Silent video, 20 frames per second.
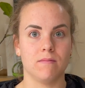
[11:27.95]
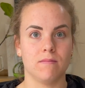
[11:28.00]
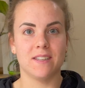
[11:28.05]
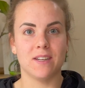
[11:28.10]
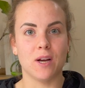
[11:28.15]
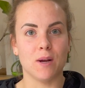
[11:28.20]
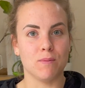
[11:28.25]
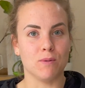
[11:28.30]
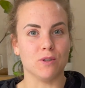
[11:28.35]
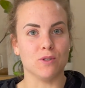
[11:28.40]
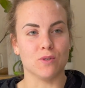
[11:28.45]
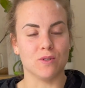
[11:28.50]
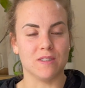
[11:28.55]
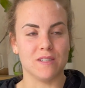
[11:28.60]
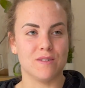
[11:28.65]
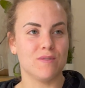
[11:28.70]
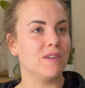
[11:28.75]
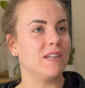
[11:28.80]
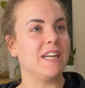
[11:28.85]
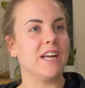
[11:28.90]
Hope you enjoyed
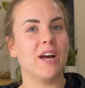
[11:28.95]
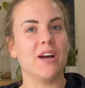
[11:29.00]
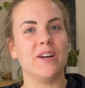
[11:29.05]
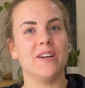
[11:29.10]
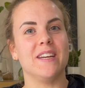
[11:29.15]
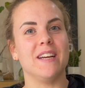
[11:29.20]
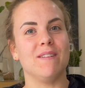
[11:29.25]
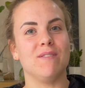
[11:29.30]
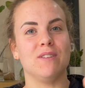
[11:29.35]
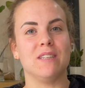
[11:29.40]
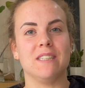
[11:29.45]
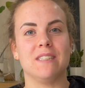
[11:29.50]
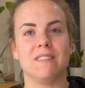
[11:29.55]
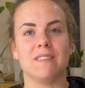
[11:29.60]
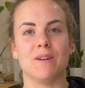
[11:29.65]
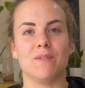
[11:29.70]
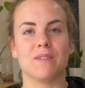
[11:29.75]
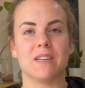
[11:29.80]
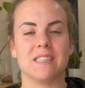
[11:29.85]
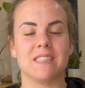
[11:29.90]
this video. If you did,
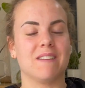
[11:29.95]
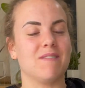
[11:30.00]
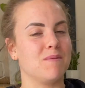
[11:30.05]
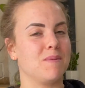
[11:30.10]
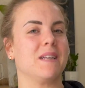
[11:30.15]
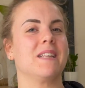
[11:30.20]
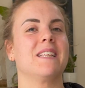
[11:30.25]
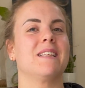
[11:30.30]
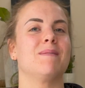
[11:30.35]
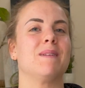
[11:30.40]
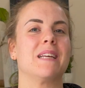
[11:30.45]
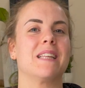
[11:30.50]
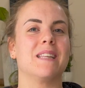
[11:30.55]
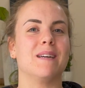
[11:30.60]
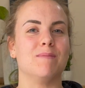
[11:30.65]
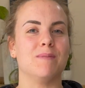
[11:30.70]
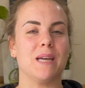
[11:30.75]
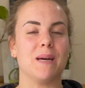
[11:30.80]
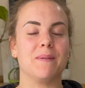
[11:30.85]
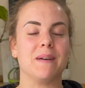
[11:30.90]
don't forget to give it a big
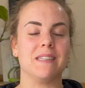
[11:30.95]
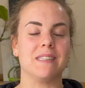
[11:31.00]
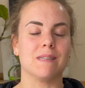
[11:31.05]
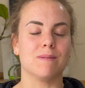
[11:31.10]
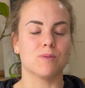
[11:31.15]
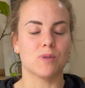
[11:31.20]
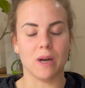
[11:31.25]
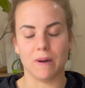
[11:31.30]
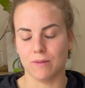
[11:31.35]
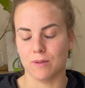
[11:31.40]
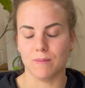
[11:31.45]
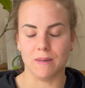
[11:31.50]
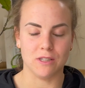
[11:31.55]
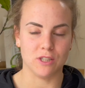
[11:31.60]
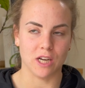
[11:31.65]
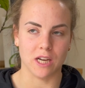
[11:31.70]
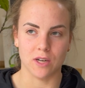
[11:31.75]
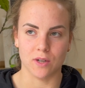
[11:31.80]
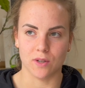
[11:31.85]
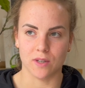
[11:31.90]
thumbs up and subscribe to my
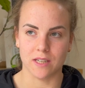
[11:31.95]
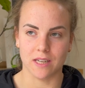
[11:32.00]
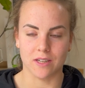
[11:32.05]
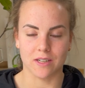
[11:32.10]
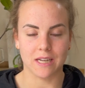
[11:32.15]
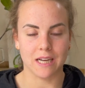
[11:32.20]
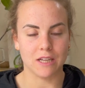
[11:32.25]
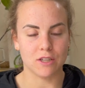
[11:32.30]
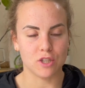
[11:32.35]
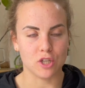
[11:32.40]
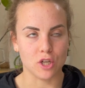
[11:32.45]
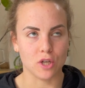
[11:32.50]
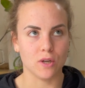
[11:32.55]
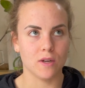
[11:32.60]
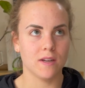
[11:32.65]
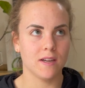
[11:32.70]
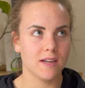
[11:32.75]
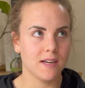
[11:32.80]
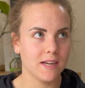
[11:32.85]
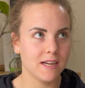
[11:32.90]
channel, and I'll catch you
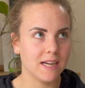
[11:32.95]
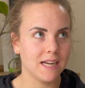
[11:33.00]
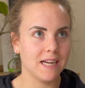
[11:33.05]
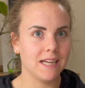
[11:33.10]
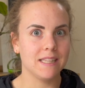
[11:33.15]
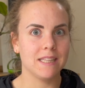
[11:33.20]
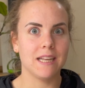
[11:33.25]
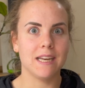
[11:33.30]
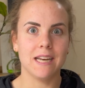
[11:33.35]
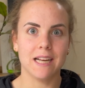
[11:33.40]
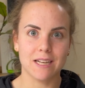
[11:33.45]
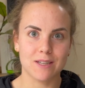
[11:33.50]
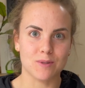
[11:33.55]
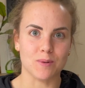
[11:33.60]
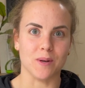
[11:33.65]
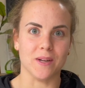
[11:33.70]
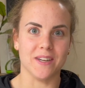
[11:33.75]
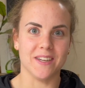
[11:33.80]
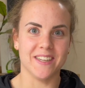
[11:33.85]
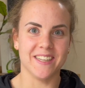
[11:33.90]
in the next one.